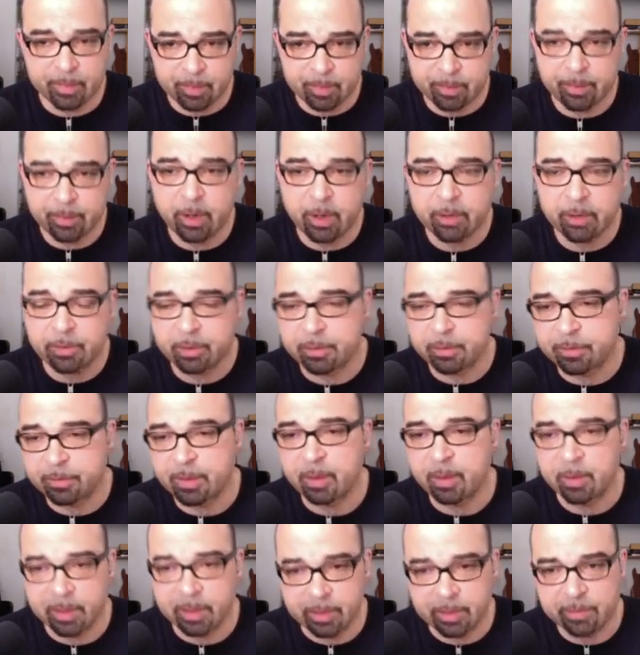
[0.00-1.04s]
Partridge
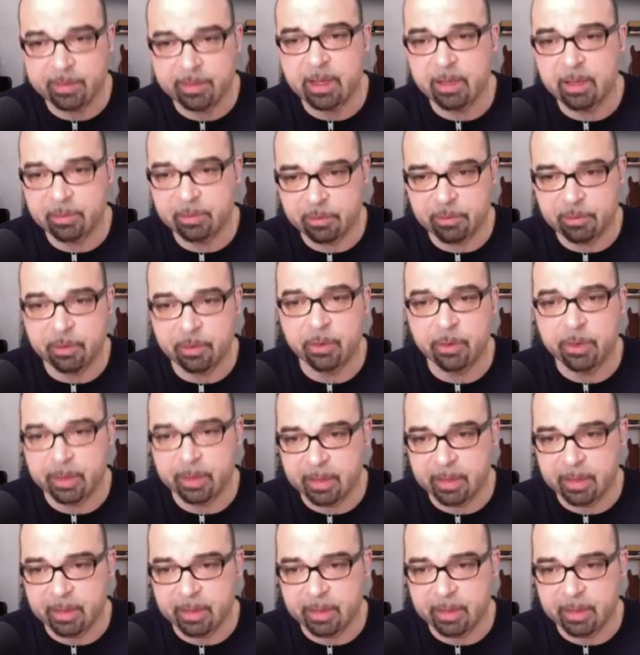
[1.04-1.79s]
Family. Thanks, Joey.